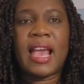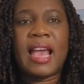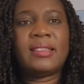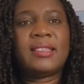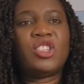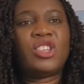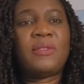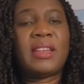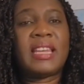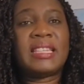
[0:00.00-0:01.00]
And
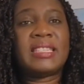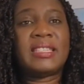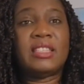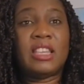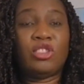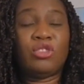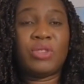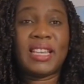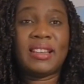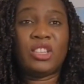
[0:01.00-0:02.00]
CGFNS, they
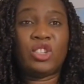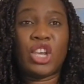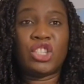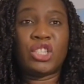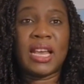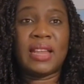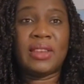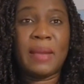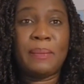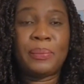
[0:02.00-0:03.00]
recently changed their
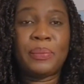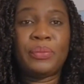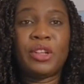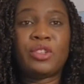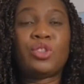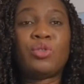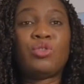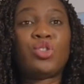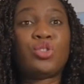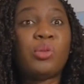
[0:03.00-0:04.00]
name to
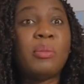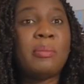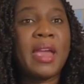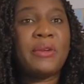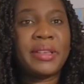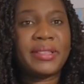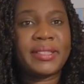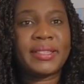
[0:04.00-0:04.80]
True Merit.